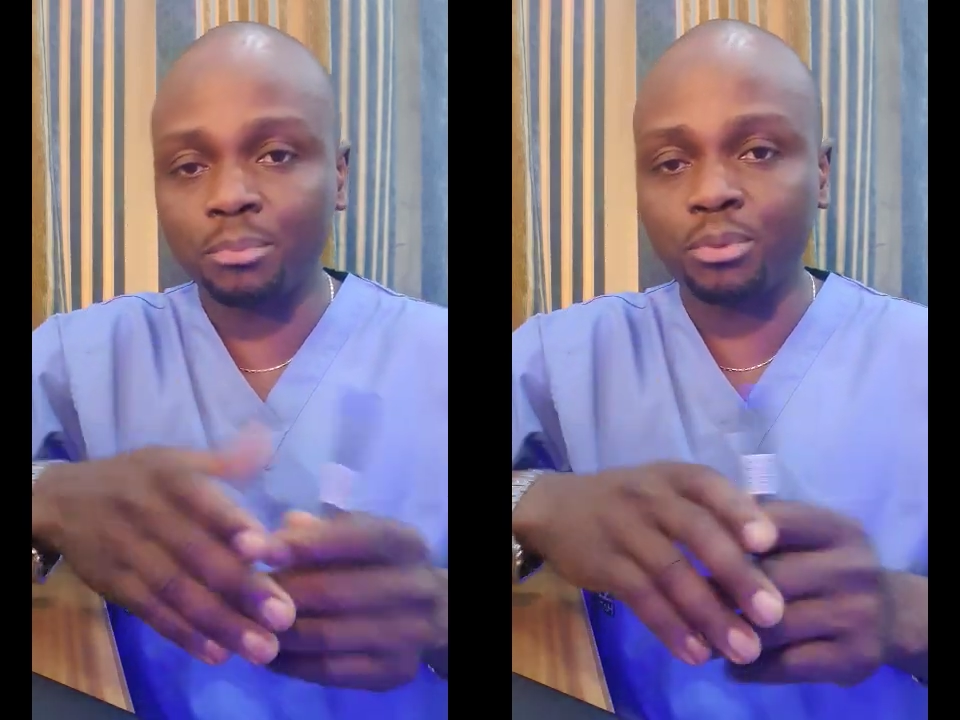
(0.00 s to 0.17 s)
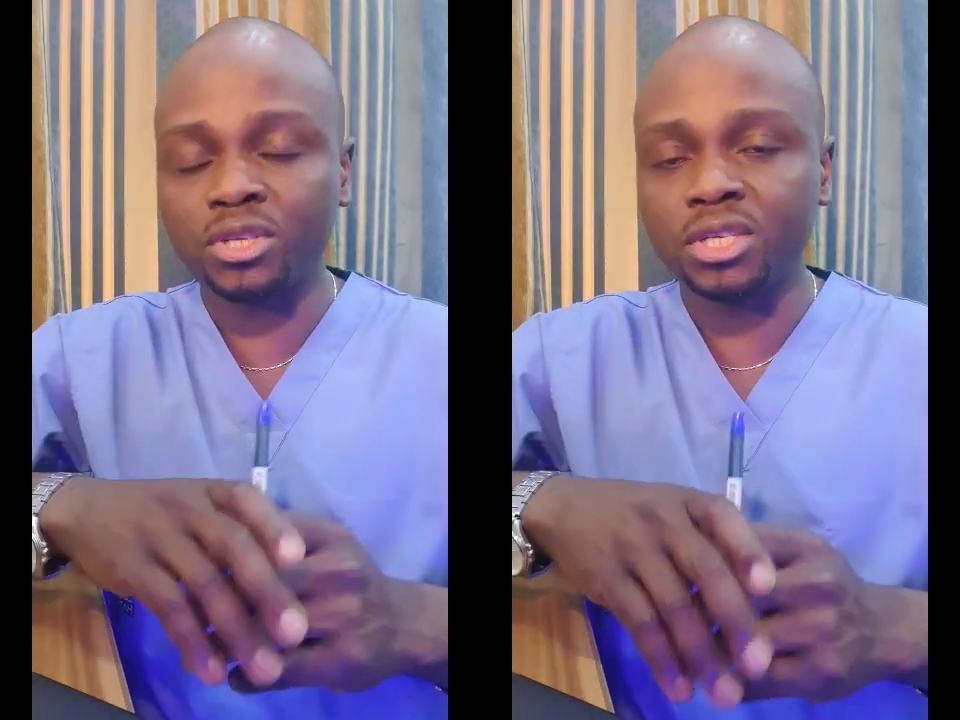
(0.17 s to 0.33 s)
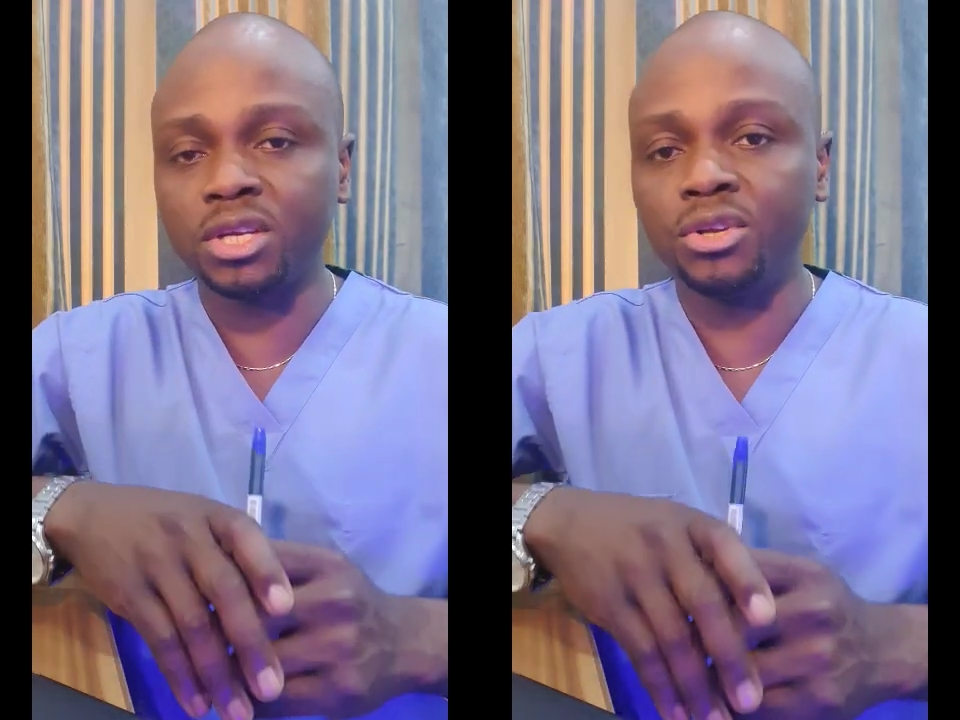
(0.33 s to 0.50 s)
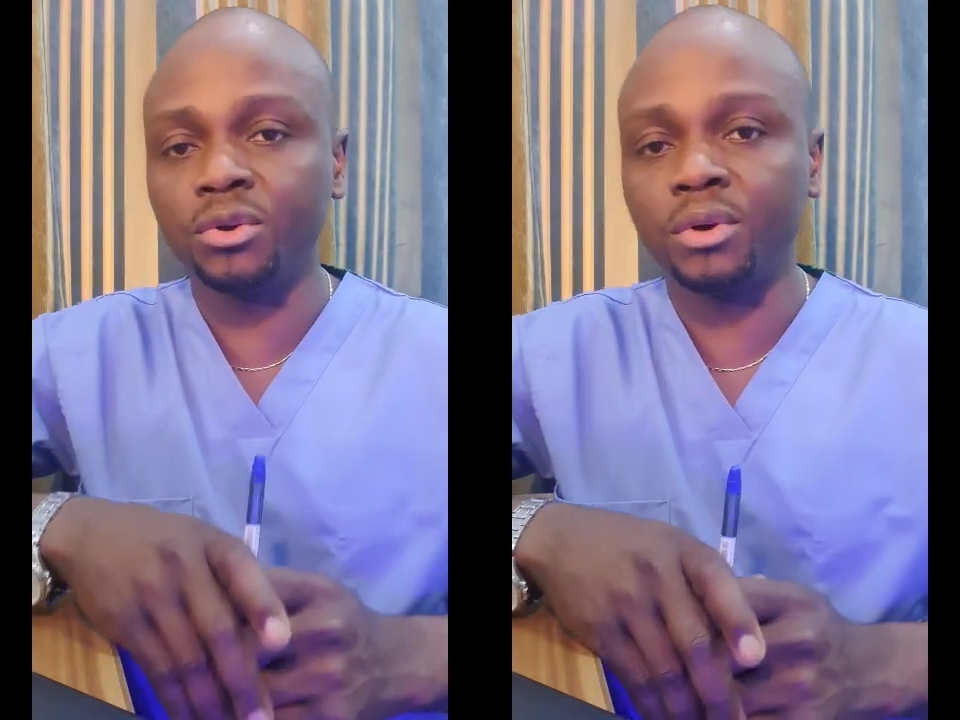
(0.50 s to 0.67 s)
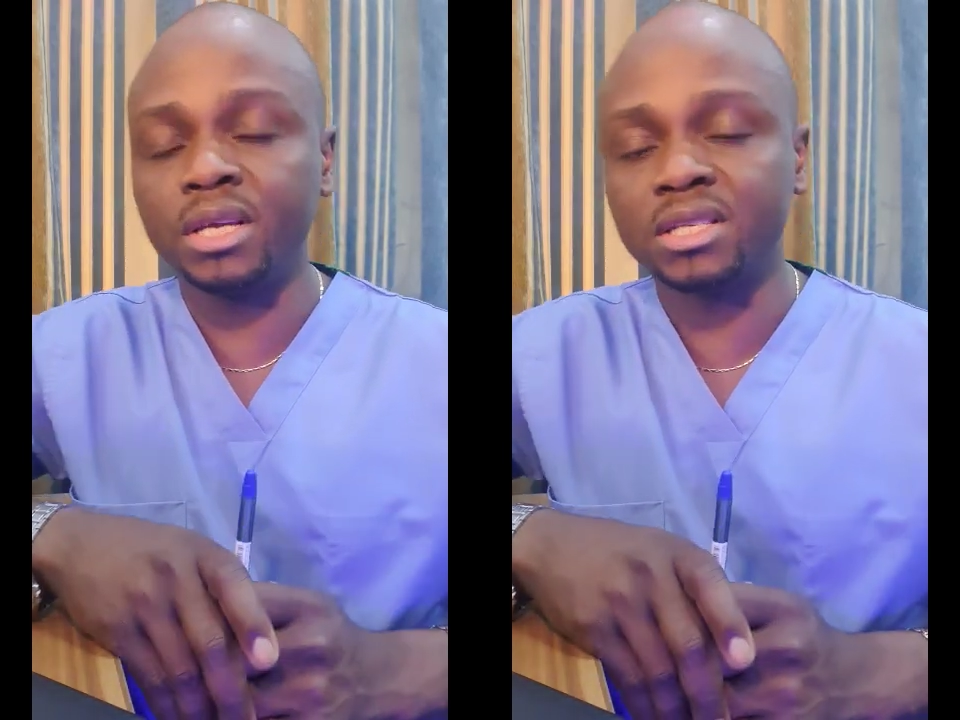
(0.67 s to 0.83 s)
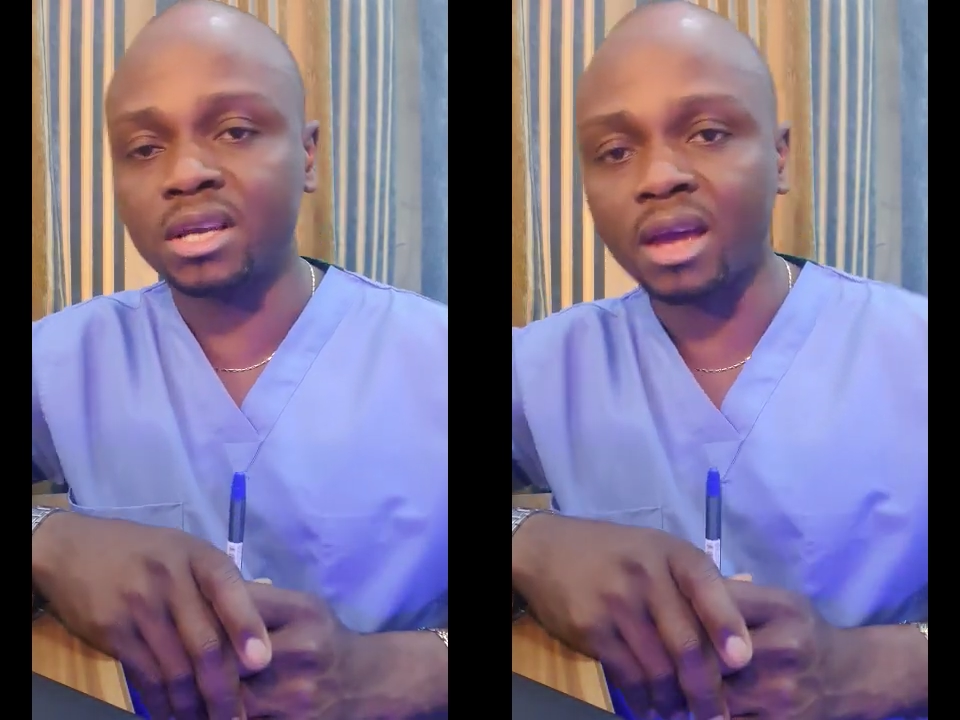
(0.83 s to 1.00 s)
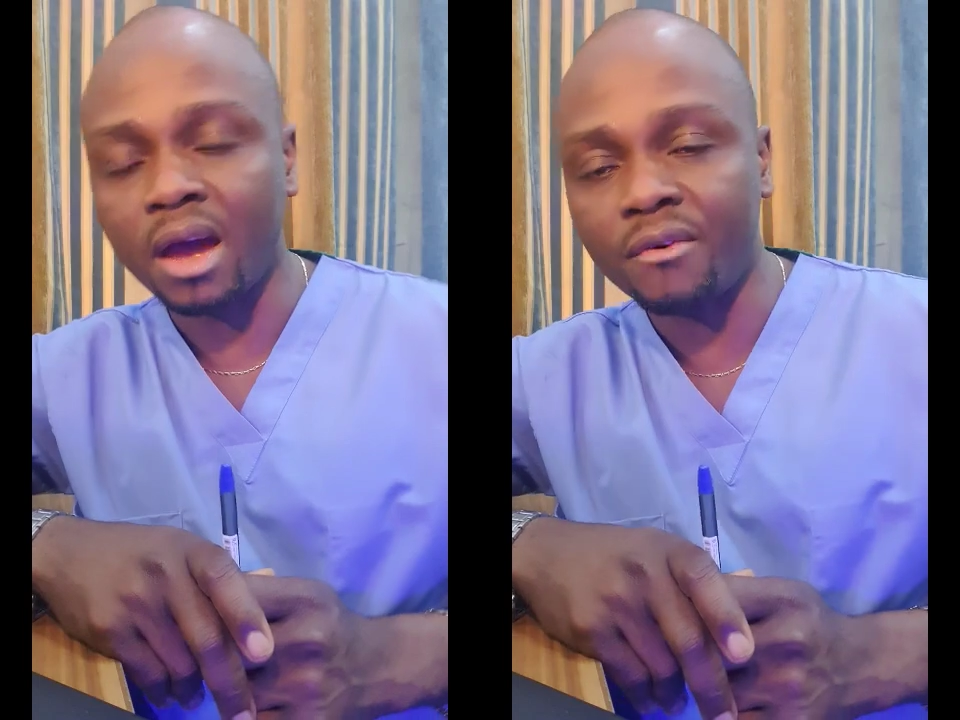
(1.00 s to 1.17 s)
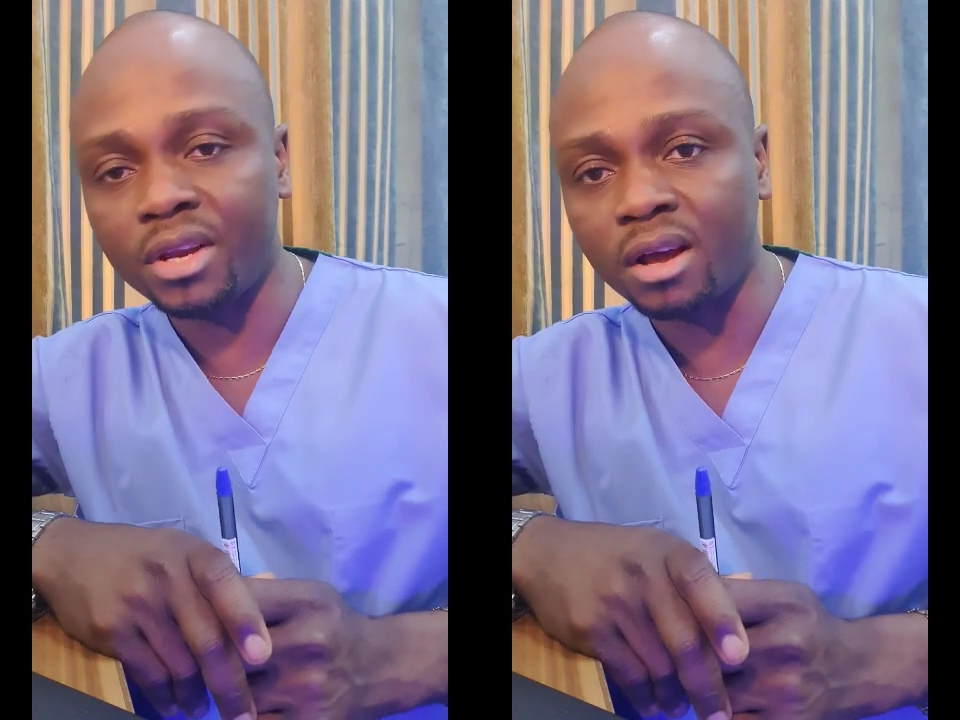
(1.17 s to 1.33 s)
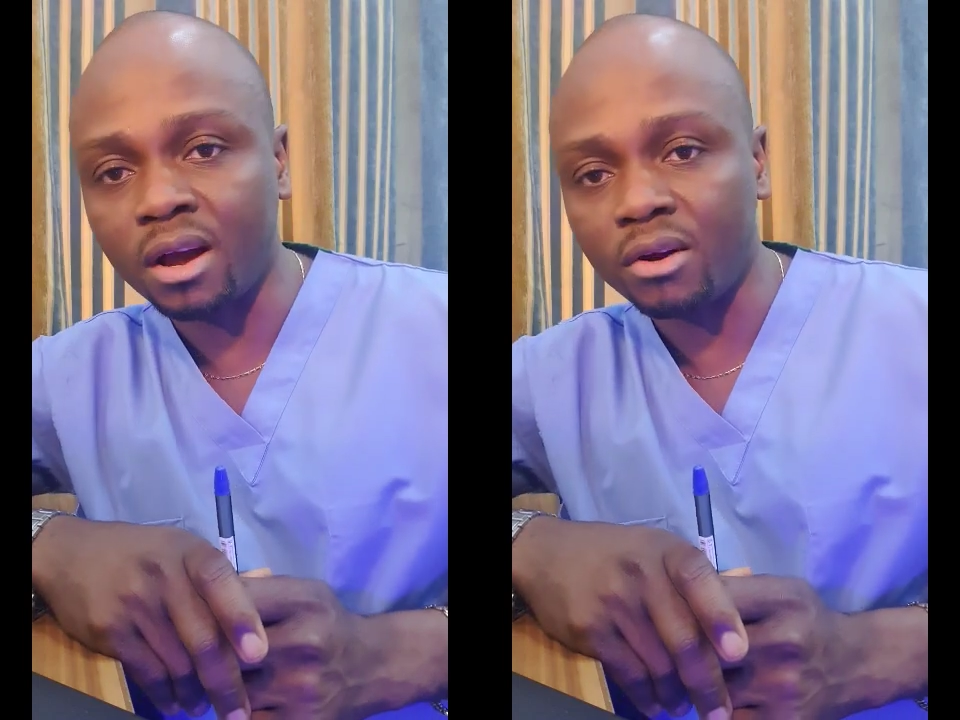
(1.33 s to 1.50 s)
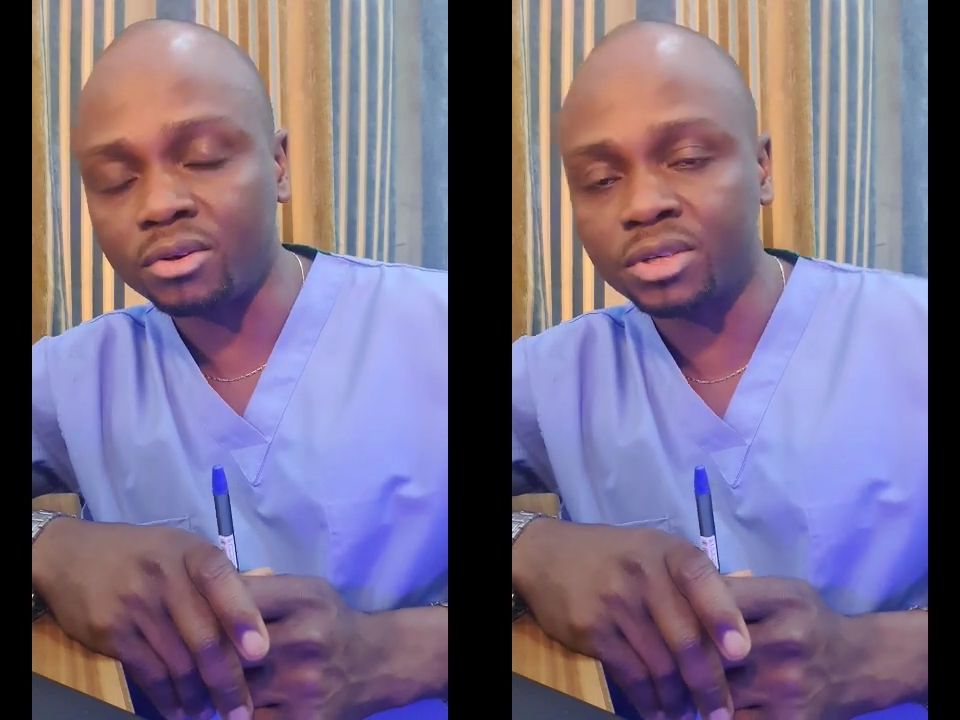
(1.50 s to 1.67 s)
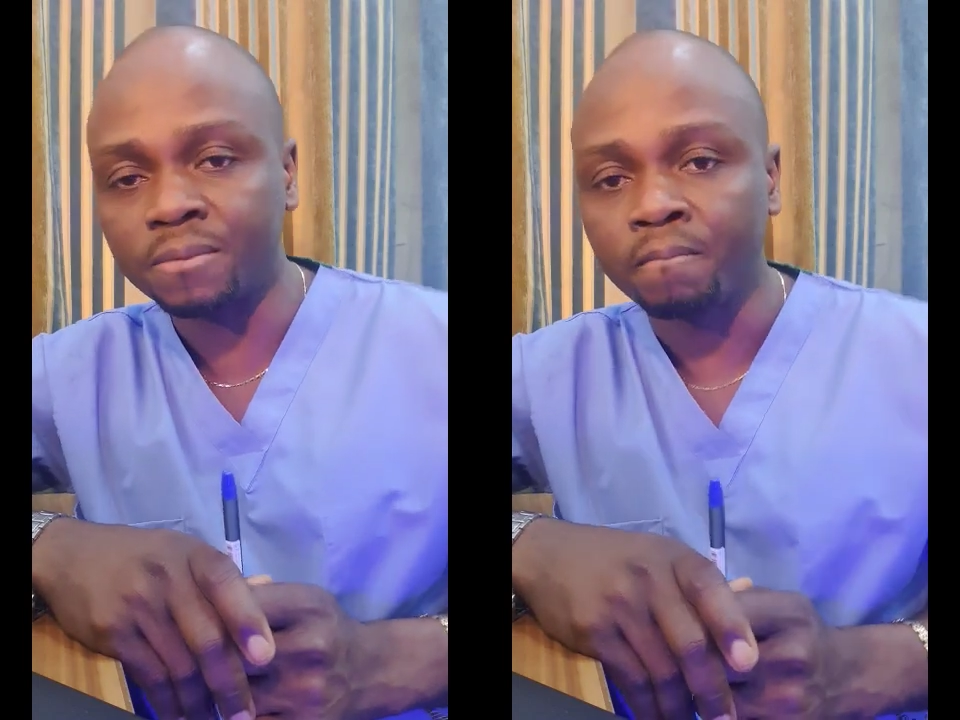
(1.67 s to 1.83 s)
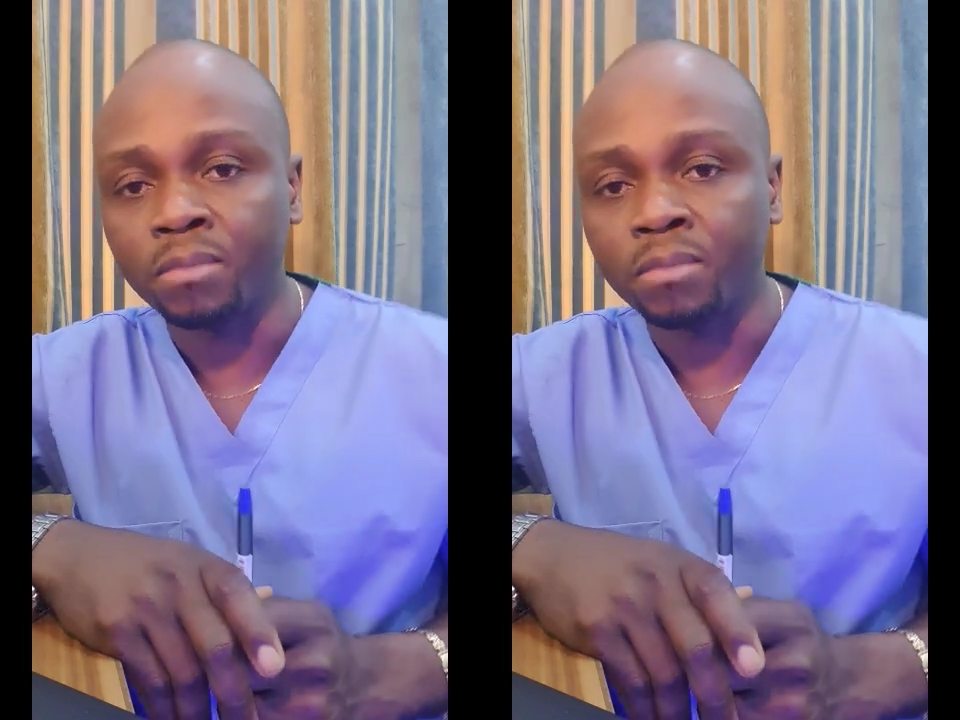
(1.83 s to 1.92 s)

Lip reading: procedure is carried out.